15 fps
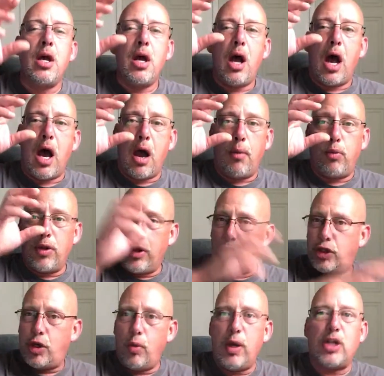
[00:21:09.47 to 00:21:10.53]
Uh, when they're
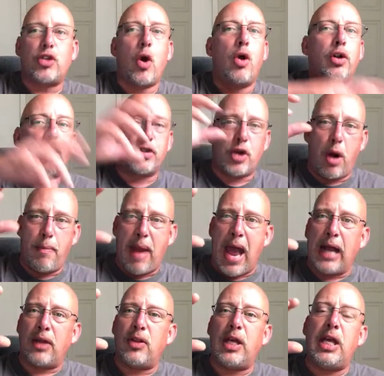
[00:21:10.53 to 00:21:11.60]
two weeks old, I'll start
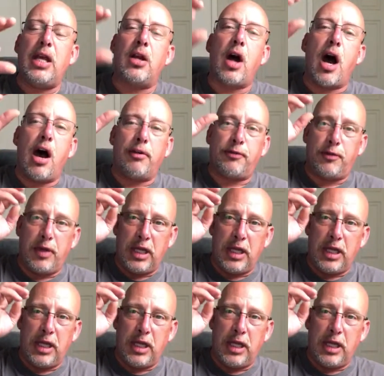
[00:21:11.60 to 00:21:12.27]
backing the heat off,